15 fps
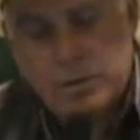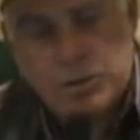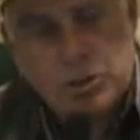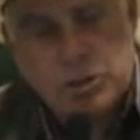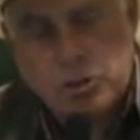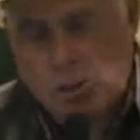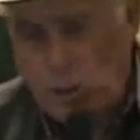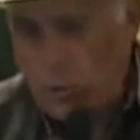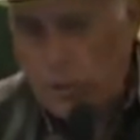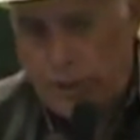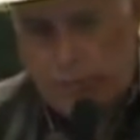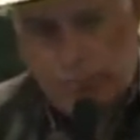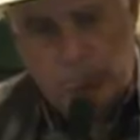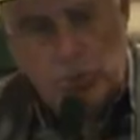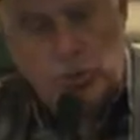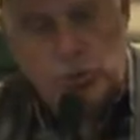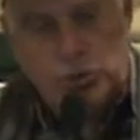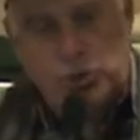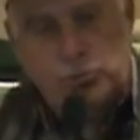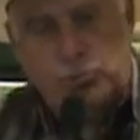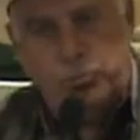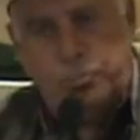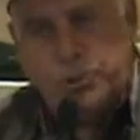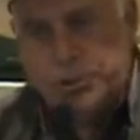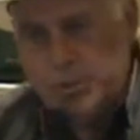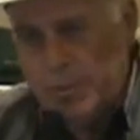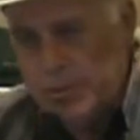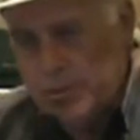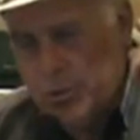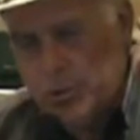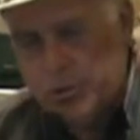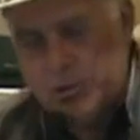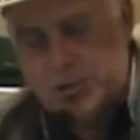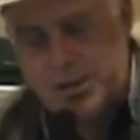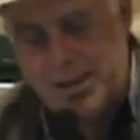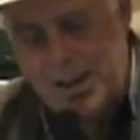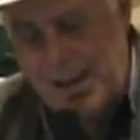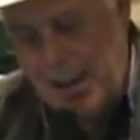just told him, don't you preach about Jesus